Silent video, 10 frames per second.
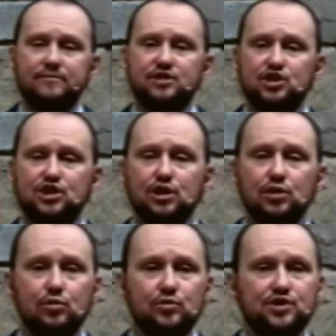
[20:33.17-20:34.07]
to
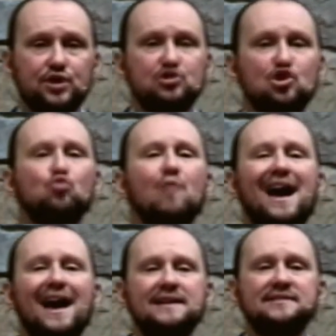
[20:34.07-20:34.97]
choose to
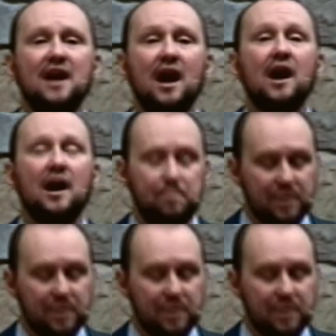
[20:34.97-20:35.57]
rise up